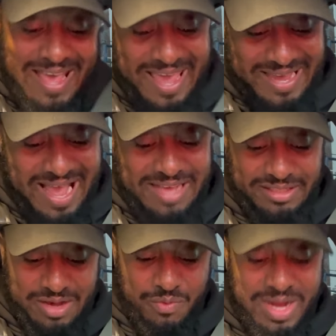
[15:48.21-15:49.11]
And
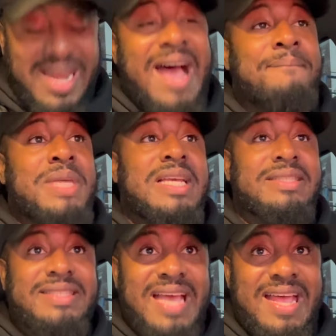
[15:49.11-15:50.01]
guys, with that being
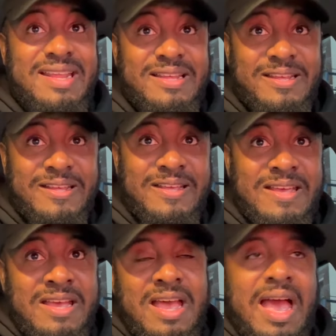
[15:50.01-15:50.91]
said,
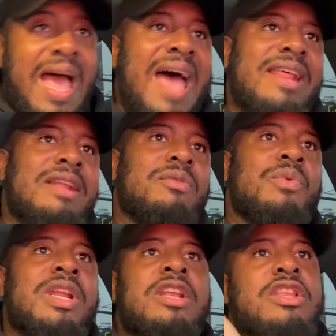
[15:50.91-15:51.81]
added
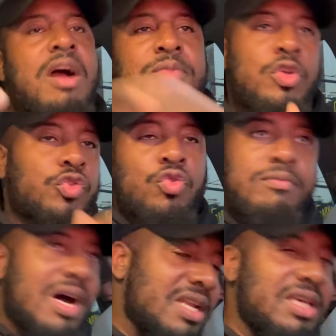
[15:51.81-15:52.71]
with the
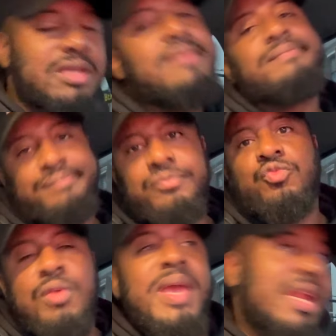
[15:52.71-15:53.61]
W2 money,
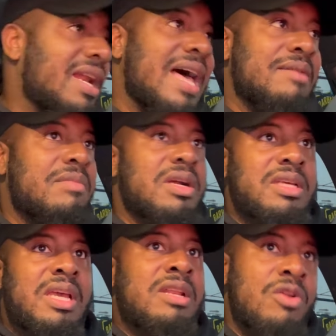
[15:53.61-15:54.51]
we made a lot of
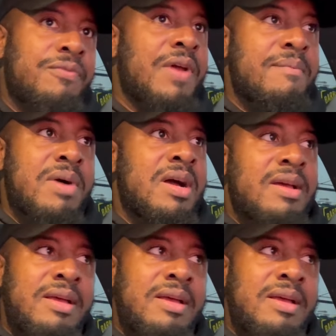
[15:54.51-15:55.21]
money in November.